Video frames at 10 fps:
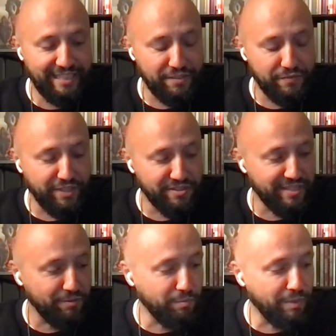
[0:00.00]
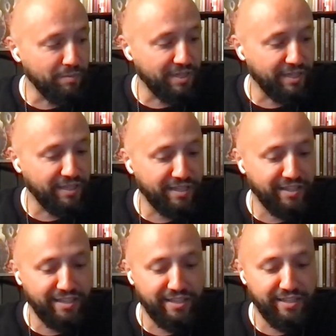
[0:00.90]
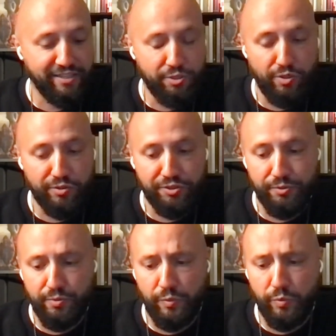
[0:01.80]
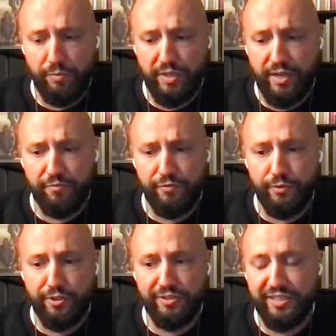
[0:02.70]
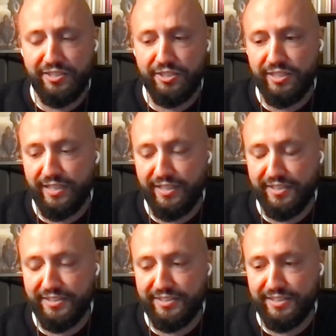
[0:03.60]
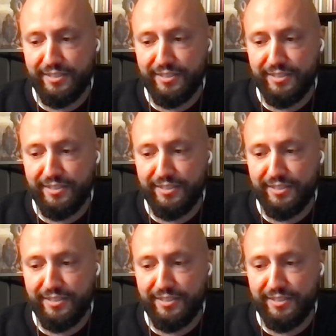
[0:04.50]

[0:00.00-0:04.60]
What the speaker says: as far as I remember, I called you and we met up for dinner, and